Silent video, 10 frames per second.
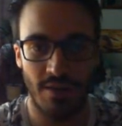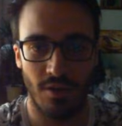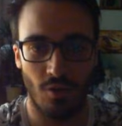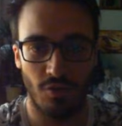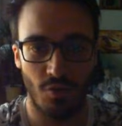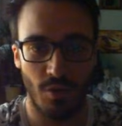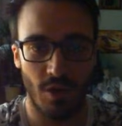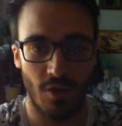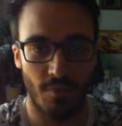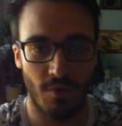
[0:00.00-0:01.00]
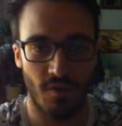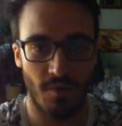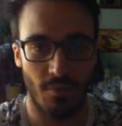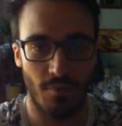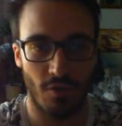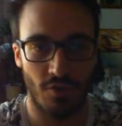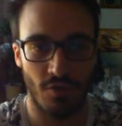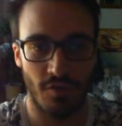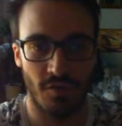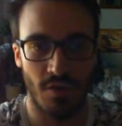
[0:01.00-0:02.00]
and also you can now special summon
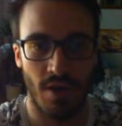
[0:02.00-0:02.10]
monsters